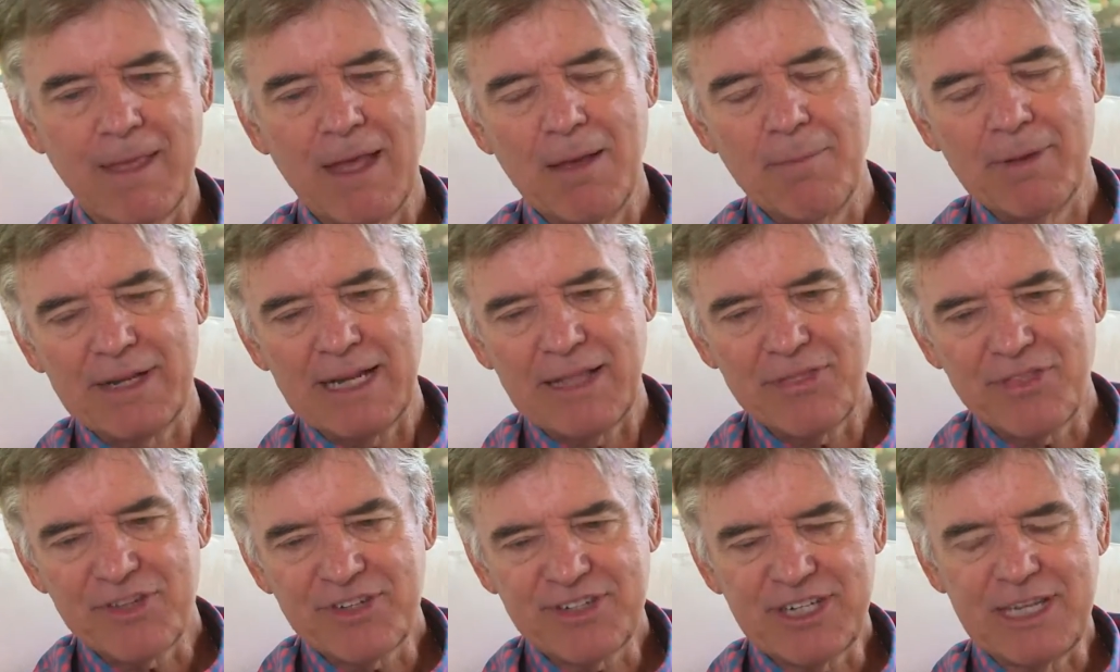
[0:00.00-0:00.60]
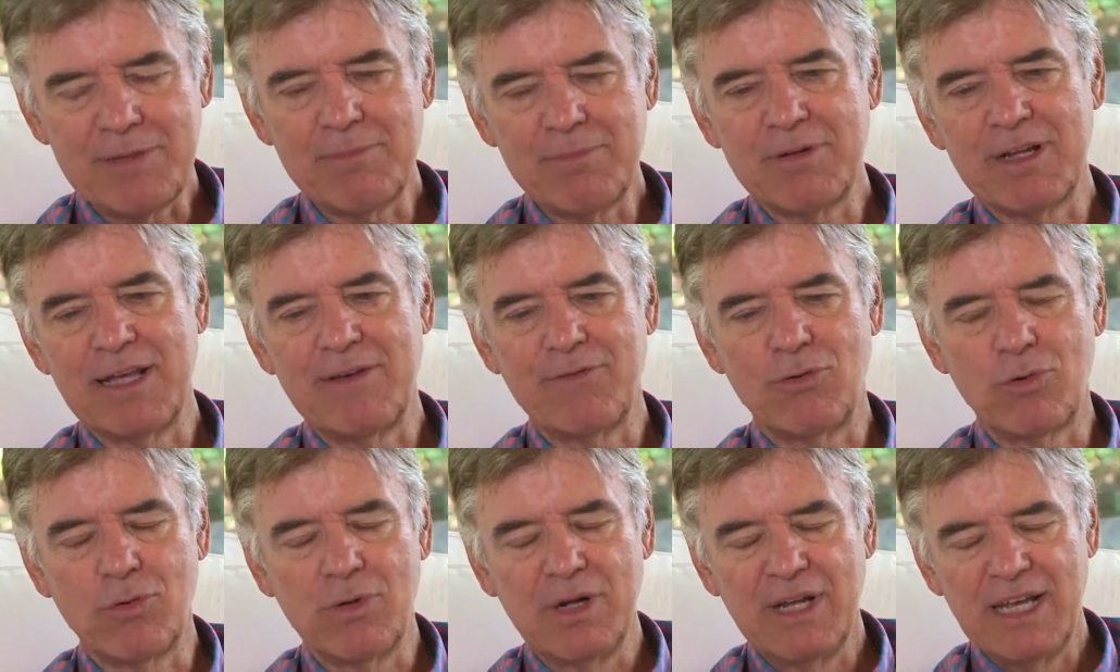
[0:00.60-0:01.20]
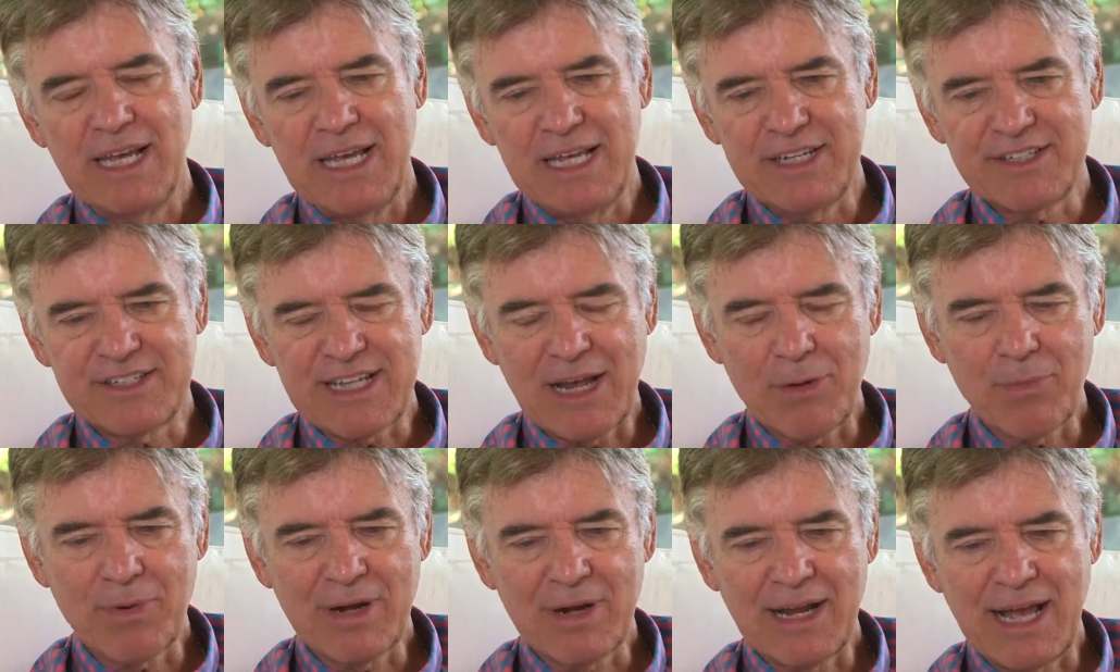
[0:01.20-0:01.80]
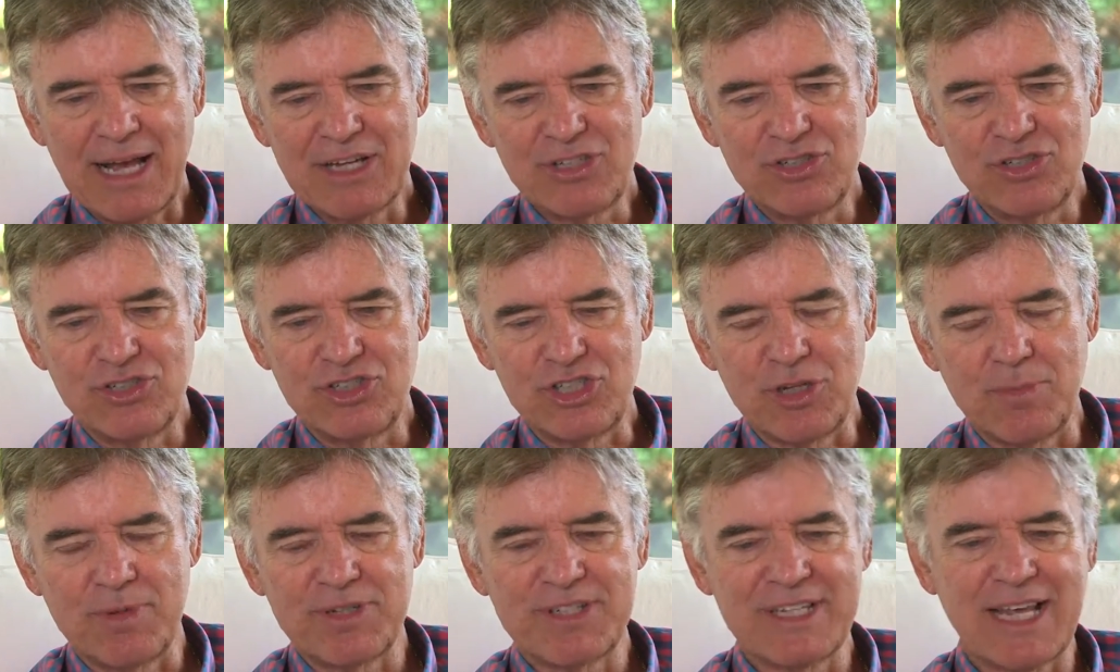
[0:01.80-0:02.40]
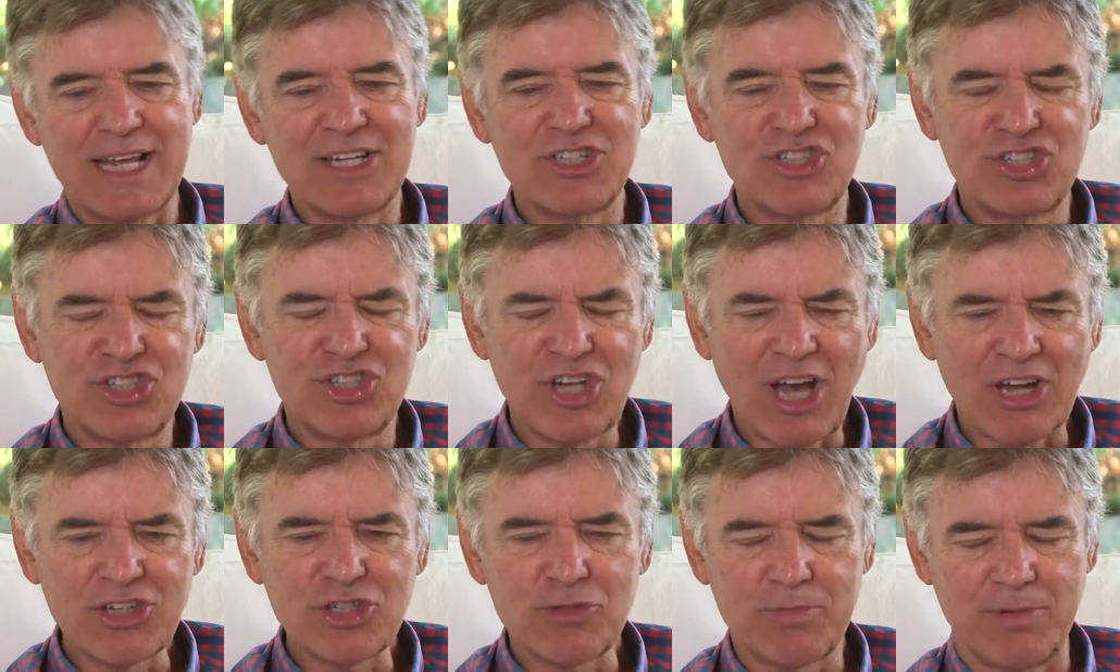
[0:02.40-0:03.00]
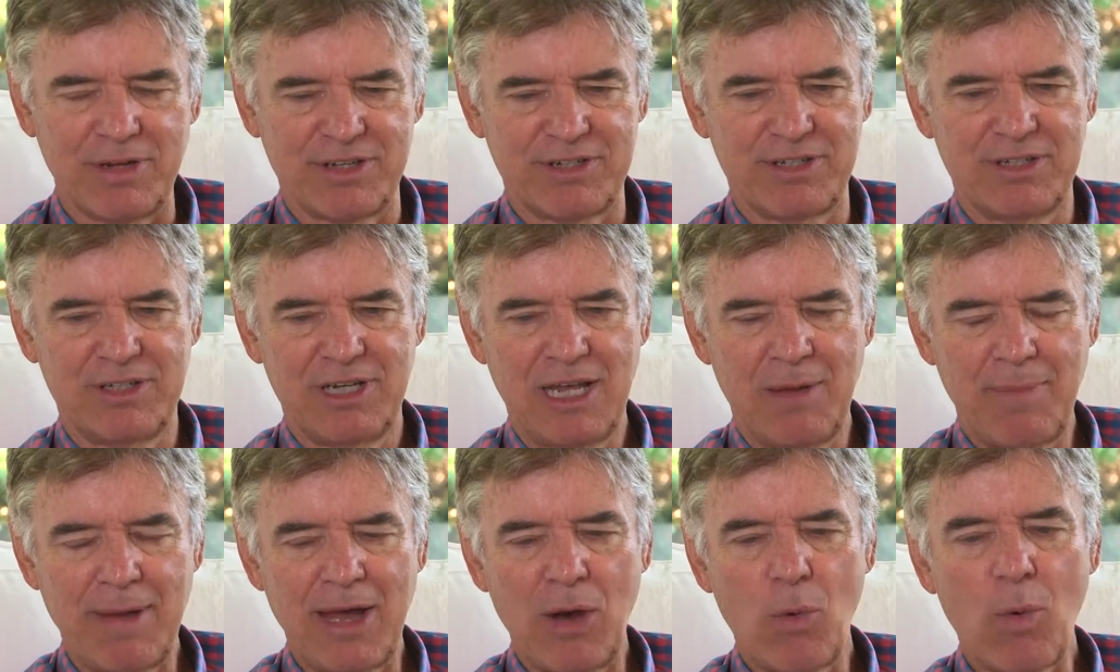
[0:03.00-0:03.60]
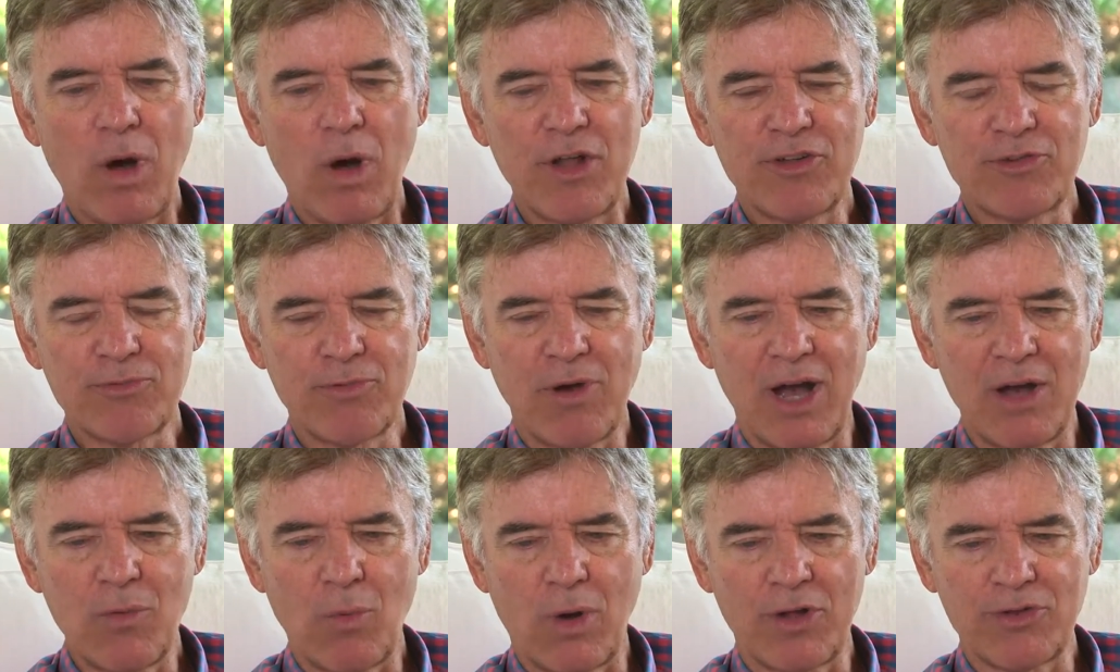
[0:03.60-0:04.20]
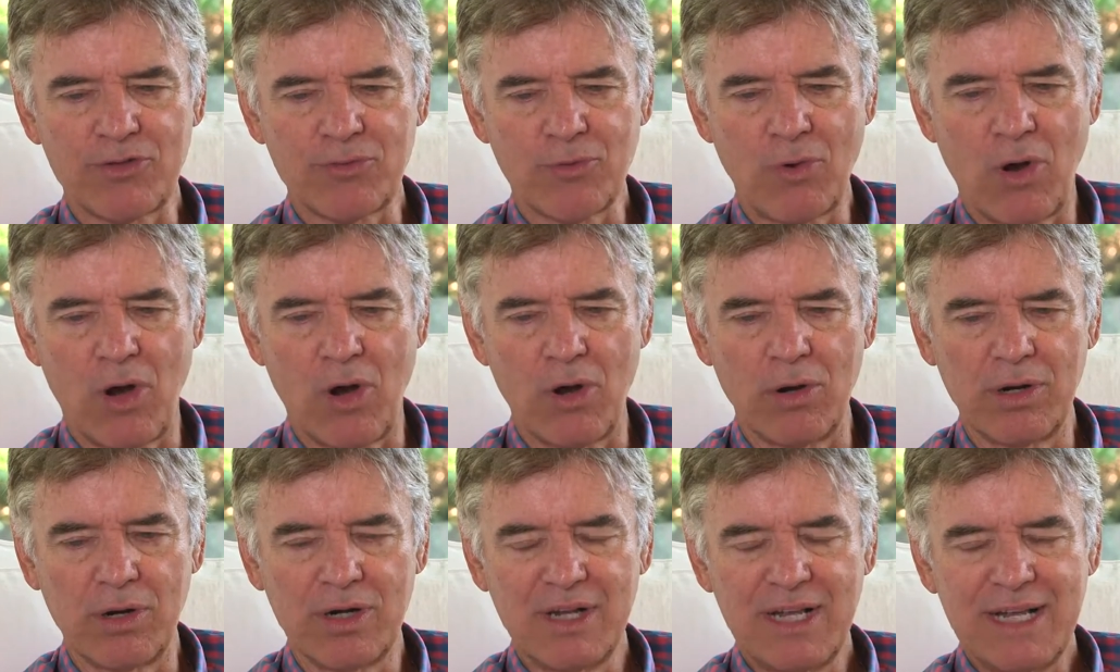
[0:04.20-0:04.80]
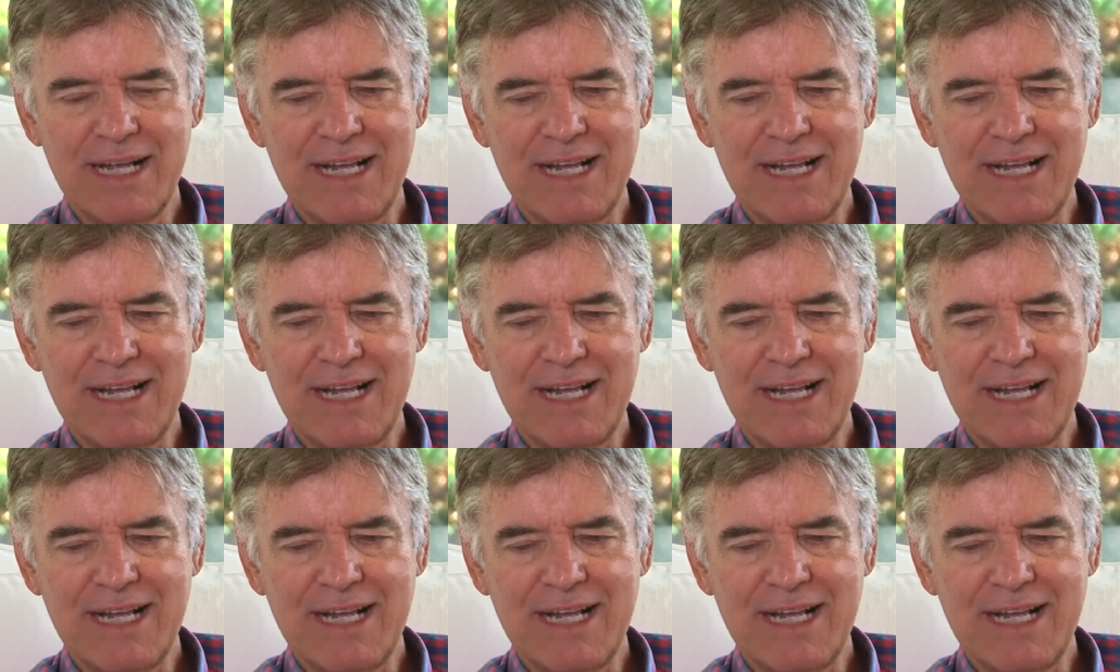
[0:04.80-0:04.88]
But at the deep level, it's that relationship. It's that judgment about what's right, what's wrong.